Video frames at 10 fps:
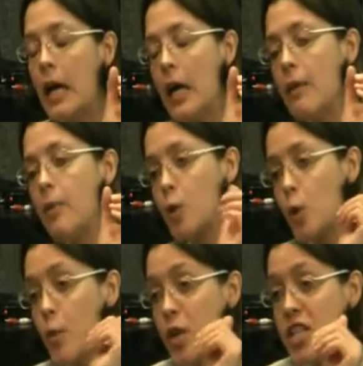about
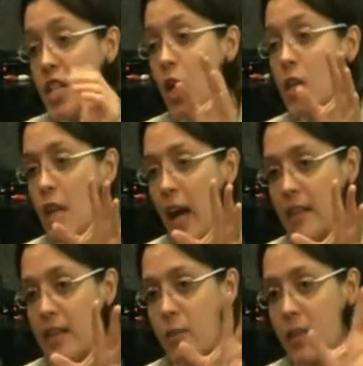community
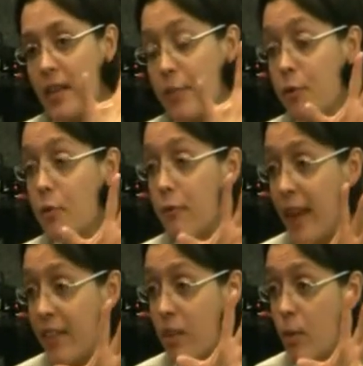organizing with different
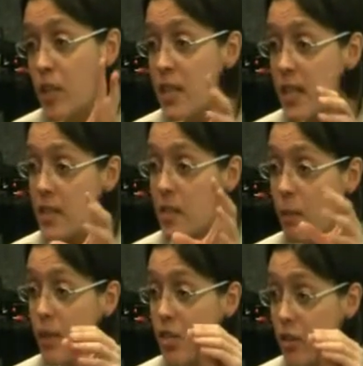faith communities
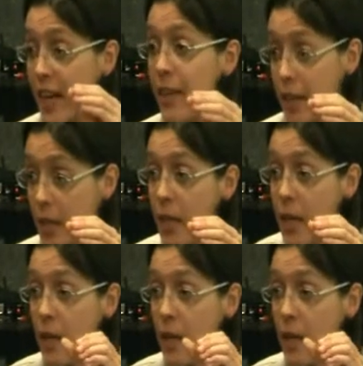coming together.